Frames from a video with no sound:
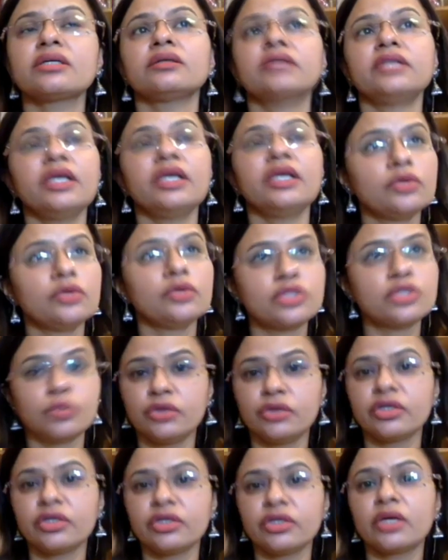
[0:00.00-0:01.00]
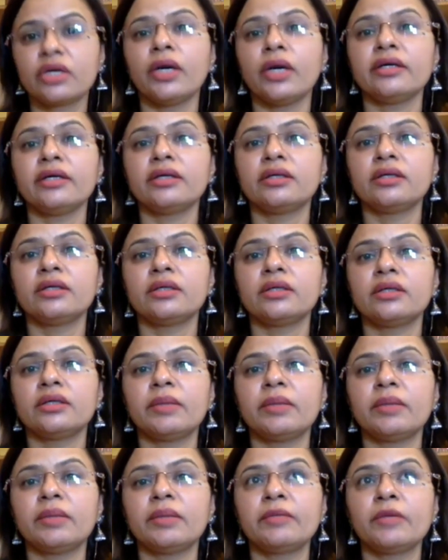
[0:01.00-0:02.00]
they also would require
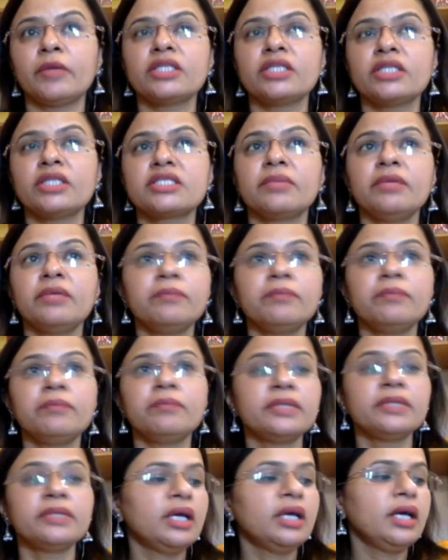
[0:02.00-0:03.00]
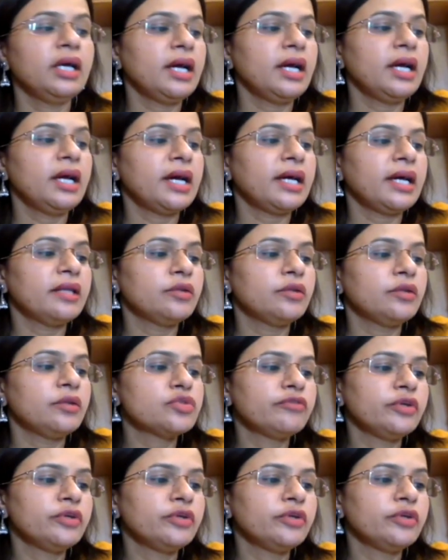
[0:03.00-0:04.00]
public policy people. And
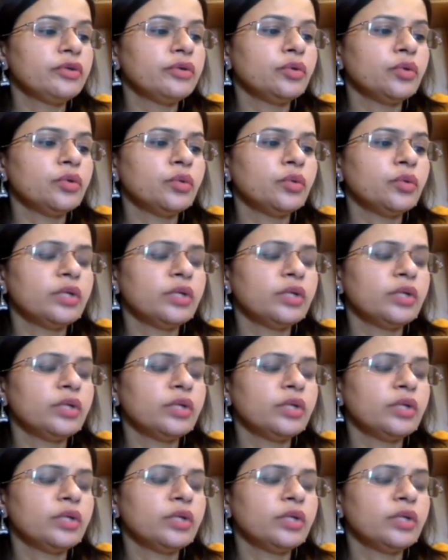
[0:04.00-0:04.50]
those of you who